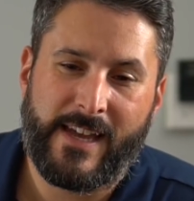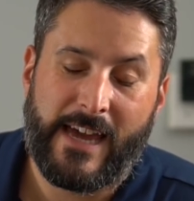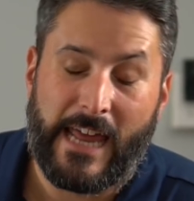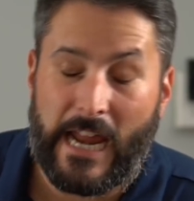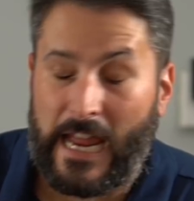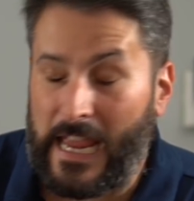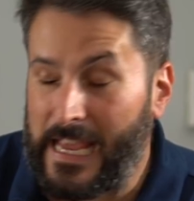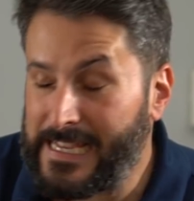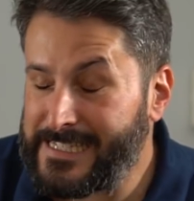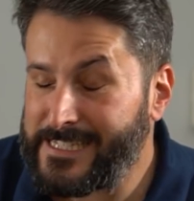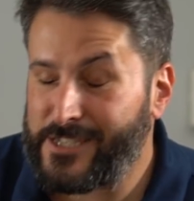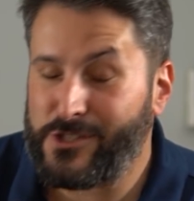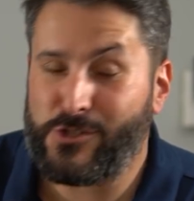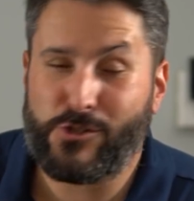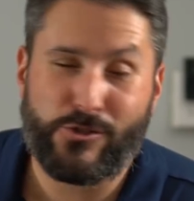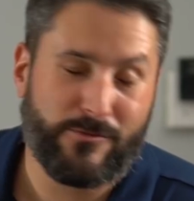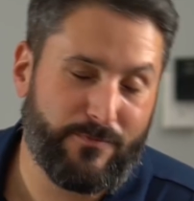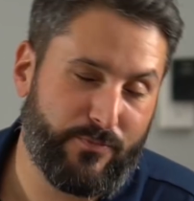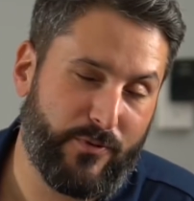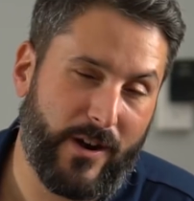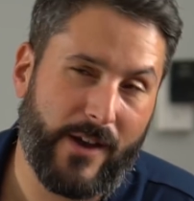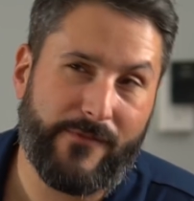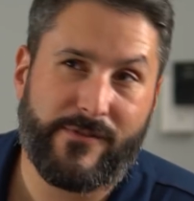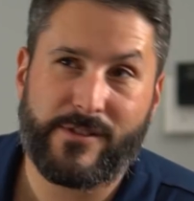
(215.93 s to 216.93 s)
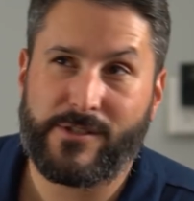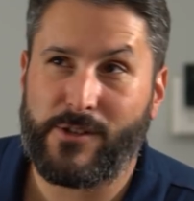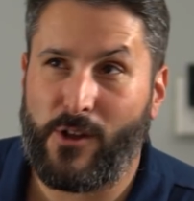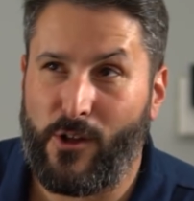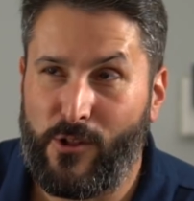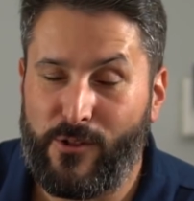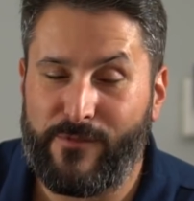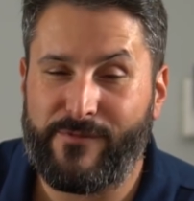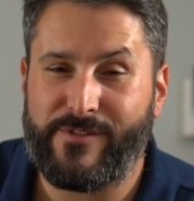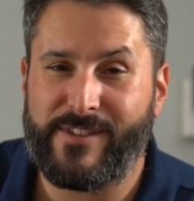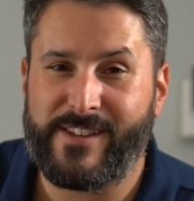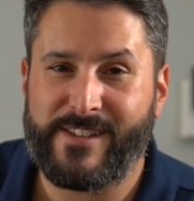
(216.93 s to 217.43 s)
I guess I should preface
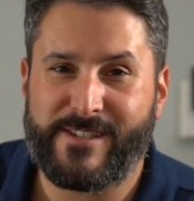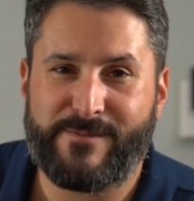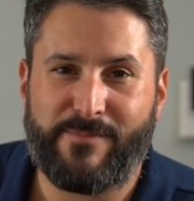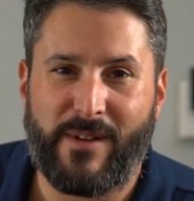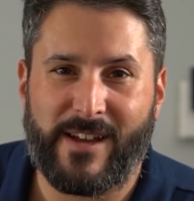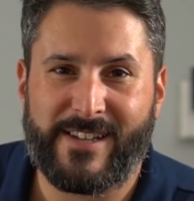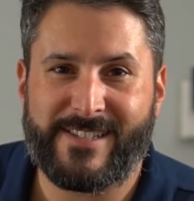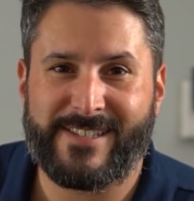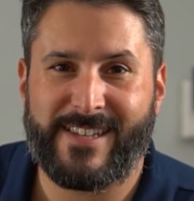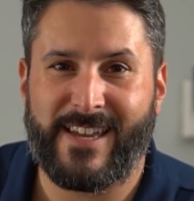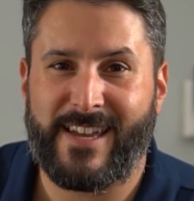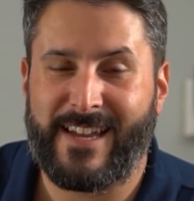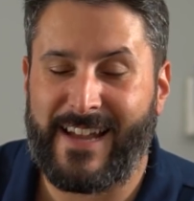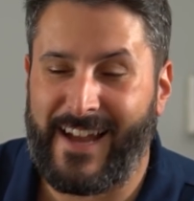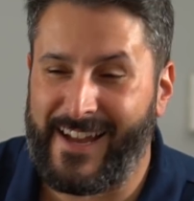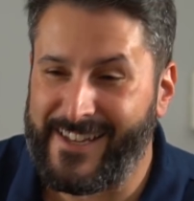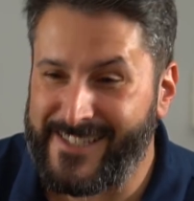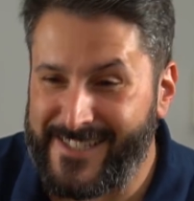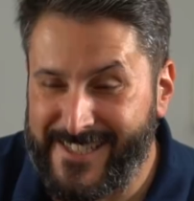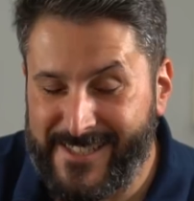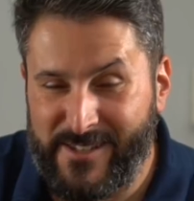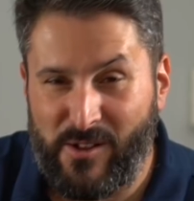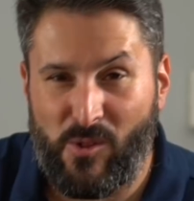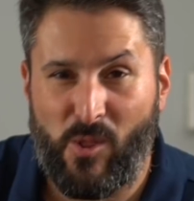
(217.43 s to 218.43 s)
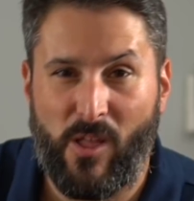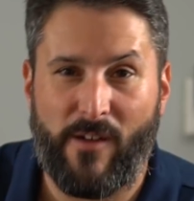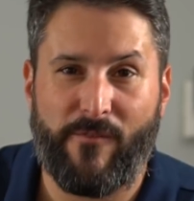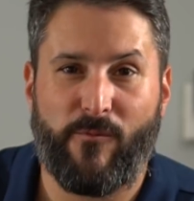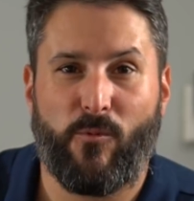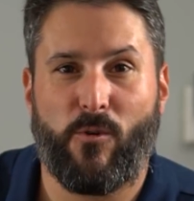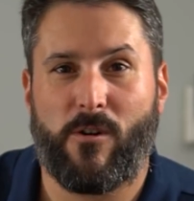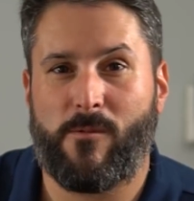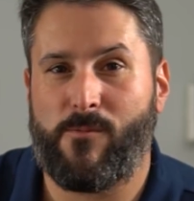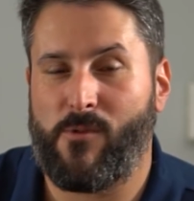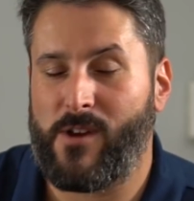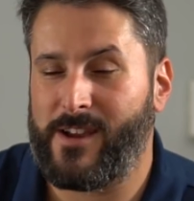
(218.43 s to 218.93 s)
all of this by saying I still love
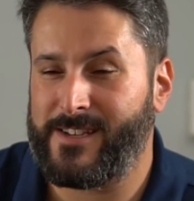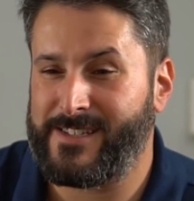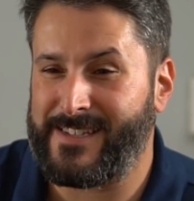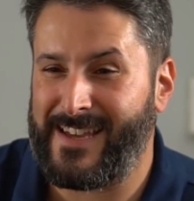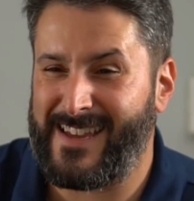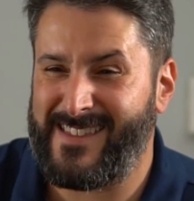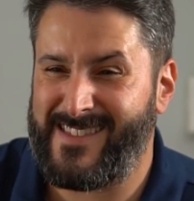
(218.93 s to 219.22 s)
WordPress.